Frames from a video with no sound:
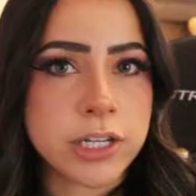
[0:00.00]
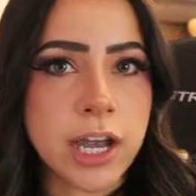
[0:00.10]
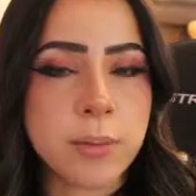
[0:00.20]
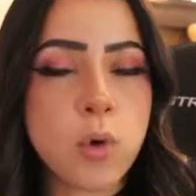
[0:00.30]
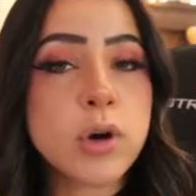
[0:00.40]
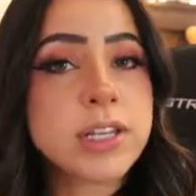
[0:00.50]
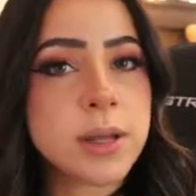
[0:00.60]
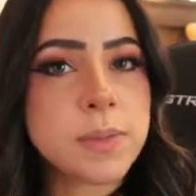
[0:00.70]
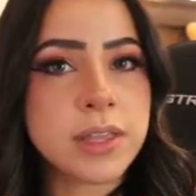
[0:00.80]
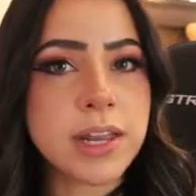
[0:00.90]
type or
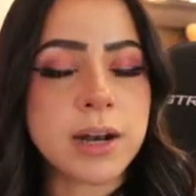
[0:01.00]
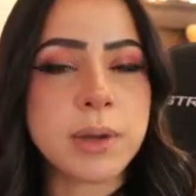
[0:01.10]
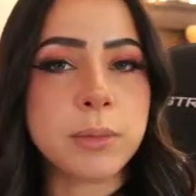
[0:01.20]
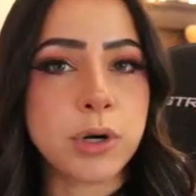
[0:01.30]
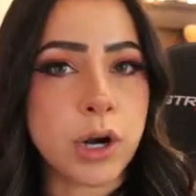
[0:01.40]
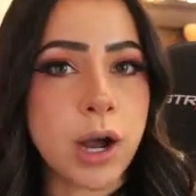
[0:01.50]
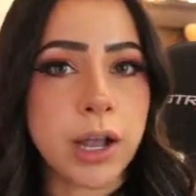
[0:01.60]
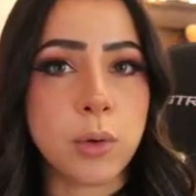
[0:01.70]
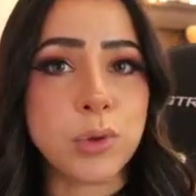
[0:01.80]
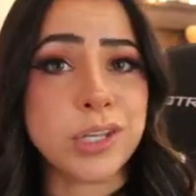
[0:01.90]
something that I'd be able to knock
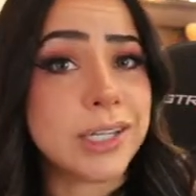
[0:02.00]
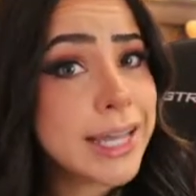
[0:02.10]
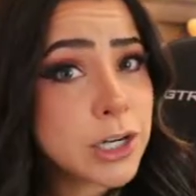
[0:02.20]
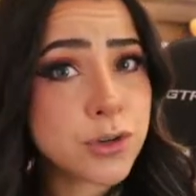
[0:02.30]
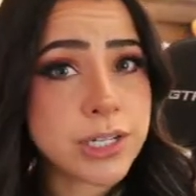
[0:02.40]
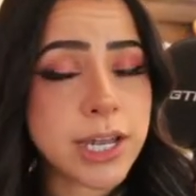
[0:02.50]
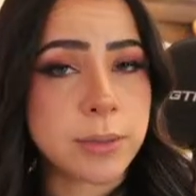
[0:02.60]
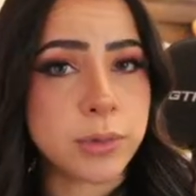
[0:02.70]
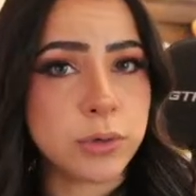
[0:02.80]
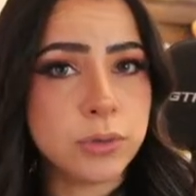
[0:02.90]
out with an electric
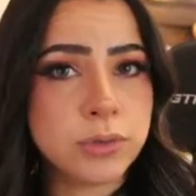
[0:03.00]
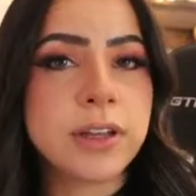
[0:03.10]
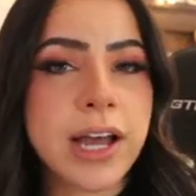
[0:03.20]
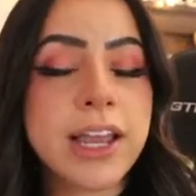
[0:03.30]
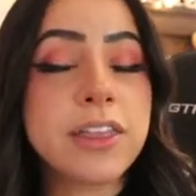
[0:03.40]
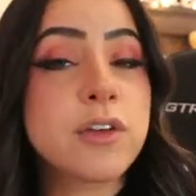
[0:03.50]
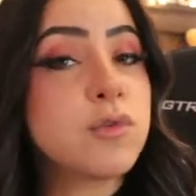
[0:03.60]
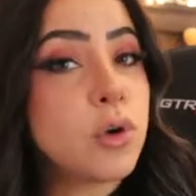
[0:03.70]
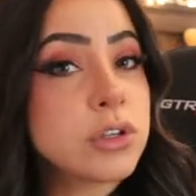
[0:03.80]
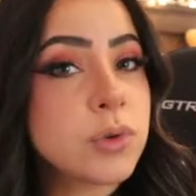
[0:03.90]
type move, I can then
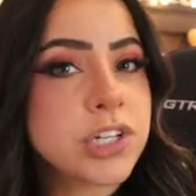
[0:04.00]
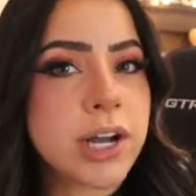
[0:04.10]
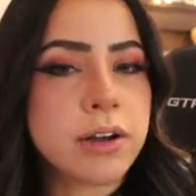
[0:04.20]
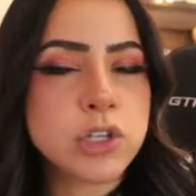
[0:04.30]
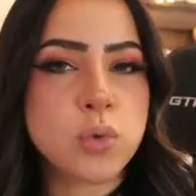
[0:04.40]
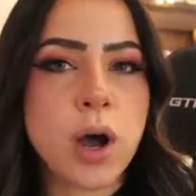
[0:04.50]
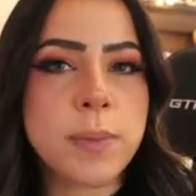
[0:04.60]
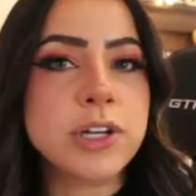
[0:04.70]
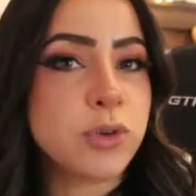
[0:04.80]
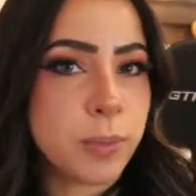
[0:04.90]
Volt Switch out and
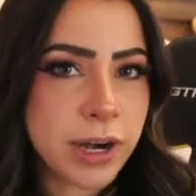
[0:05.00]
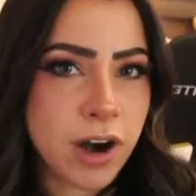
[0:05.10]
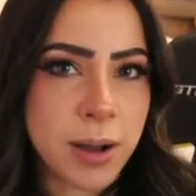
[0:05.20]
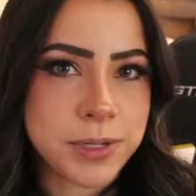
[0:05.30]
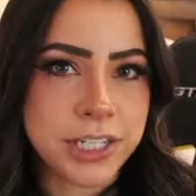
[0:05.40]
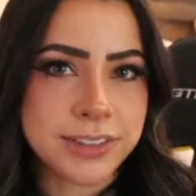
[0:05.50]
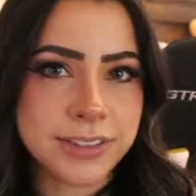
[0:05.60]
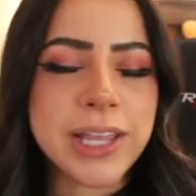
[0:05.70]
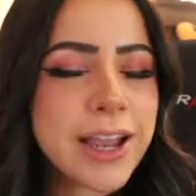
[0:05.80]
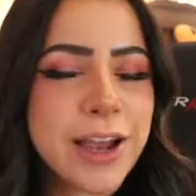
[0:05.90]
swap into a better option.
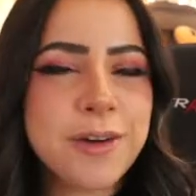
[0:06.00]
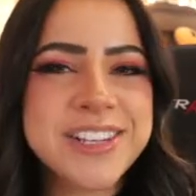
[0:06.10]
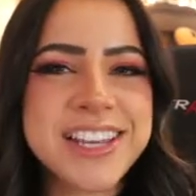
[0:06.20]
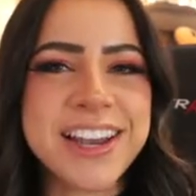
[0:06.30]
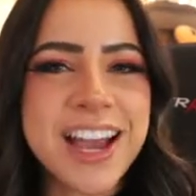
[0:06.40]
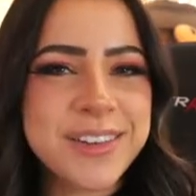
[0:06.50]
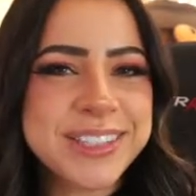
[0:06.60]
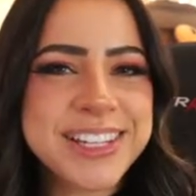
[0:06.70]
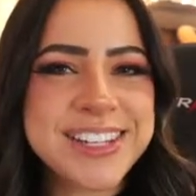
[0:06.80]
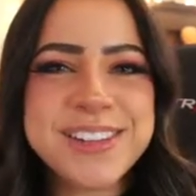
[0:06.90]
But like I always say,
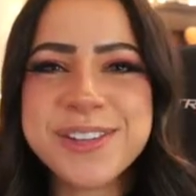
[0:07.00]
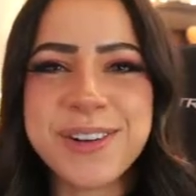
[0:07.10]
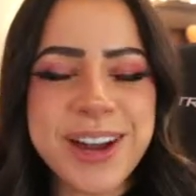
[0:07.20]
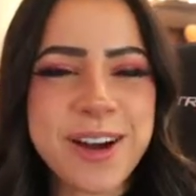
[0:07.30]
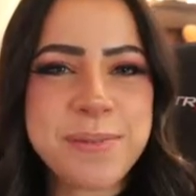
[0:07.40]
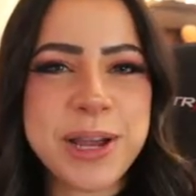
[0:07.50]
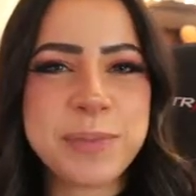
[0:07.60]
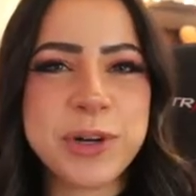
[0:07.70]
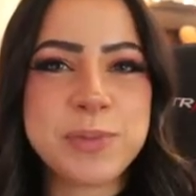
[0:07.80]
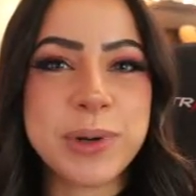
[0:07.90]
everything sounds great on
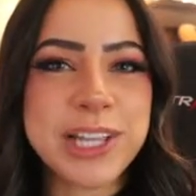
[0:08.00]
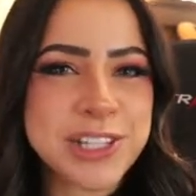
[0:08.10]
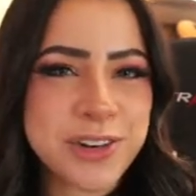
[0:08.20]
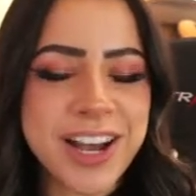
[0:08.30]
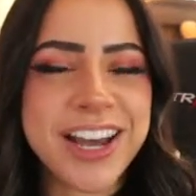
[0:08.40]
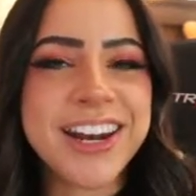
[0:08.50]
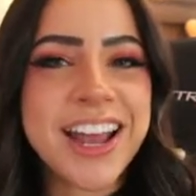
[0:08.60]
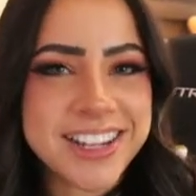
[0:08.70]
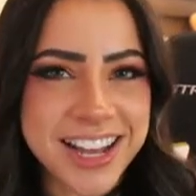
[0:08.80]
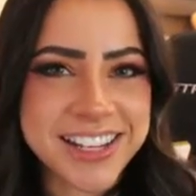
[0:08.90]
paper, but let's go ahead
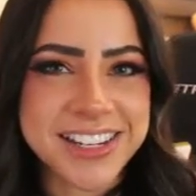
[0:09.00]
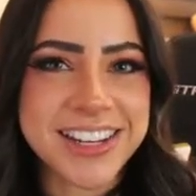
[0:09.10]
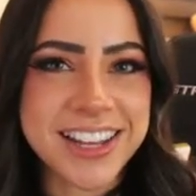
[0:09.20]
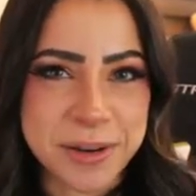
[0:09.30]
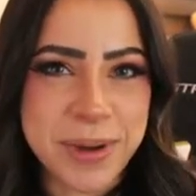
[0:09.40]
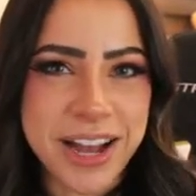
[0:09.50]
and test it in